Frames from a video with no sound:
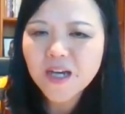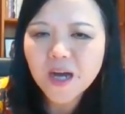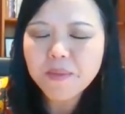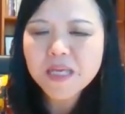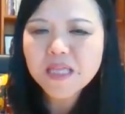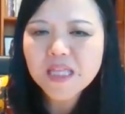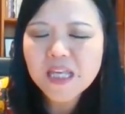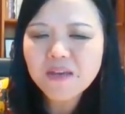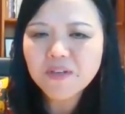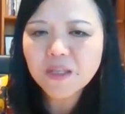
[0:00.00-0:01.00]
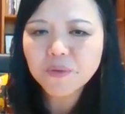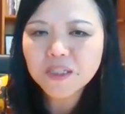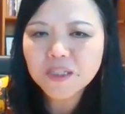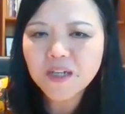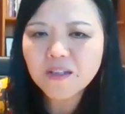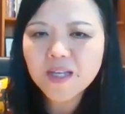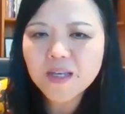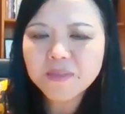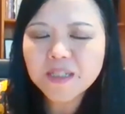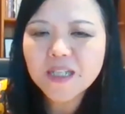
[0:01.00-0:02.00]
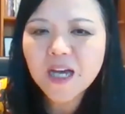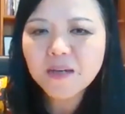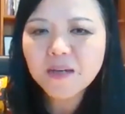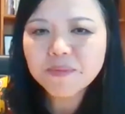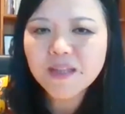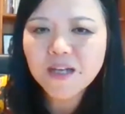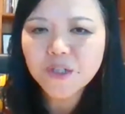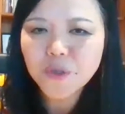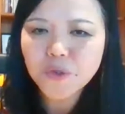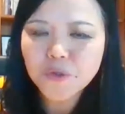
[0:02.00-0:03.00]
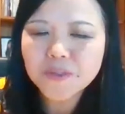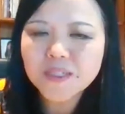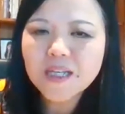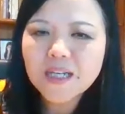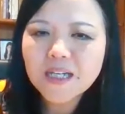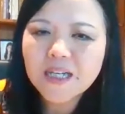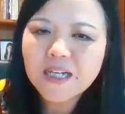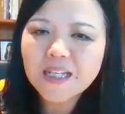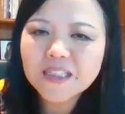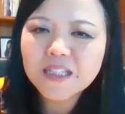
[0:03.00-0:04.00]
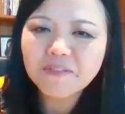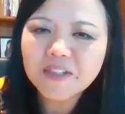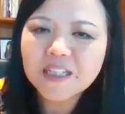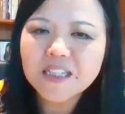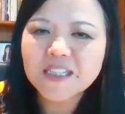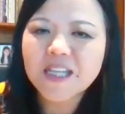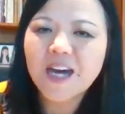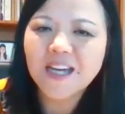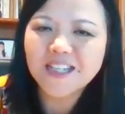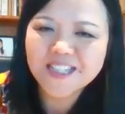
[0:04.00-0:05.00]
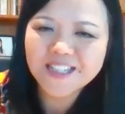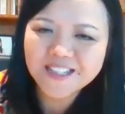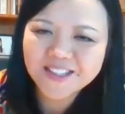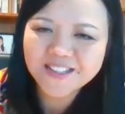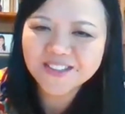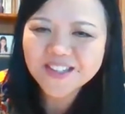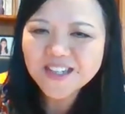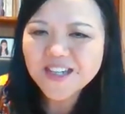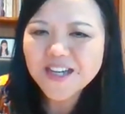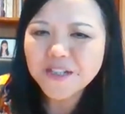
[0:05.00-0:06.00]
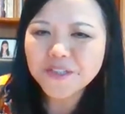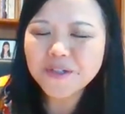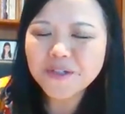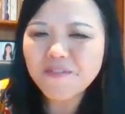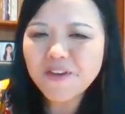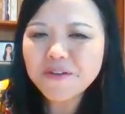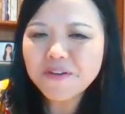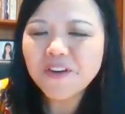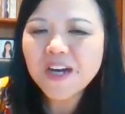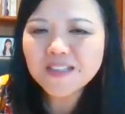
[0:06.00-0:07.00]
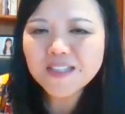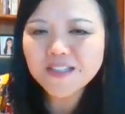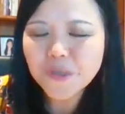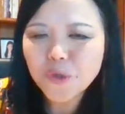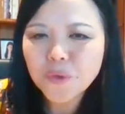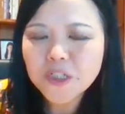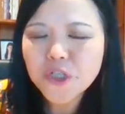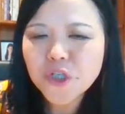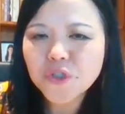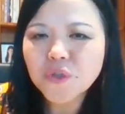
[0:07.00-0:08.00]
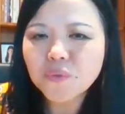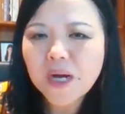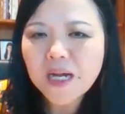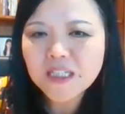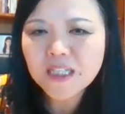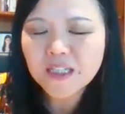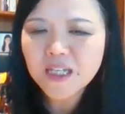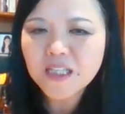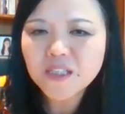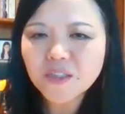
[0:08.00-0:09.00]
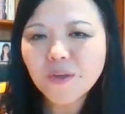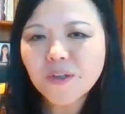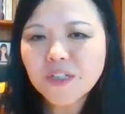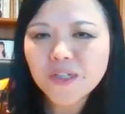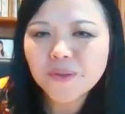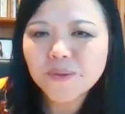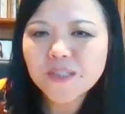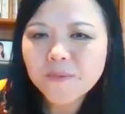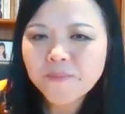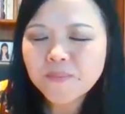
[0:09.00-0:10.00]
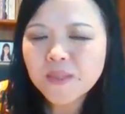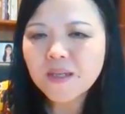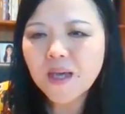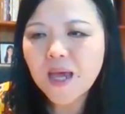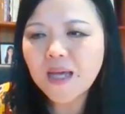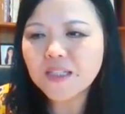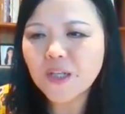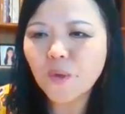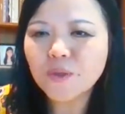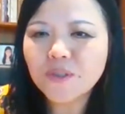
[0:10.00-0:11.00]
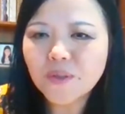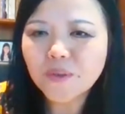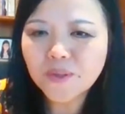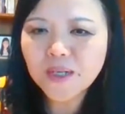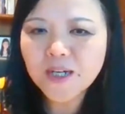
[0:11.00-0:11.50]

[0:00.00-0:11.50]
I mean, even those concepts, the terms that you use, collectively decide, you know? So it's a very versus a traditional writer in solitude. And also,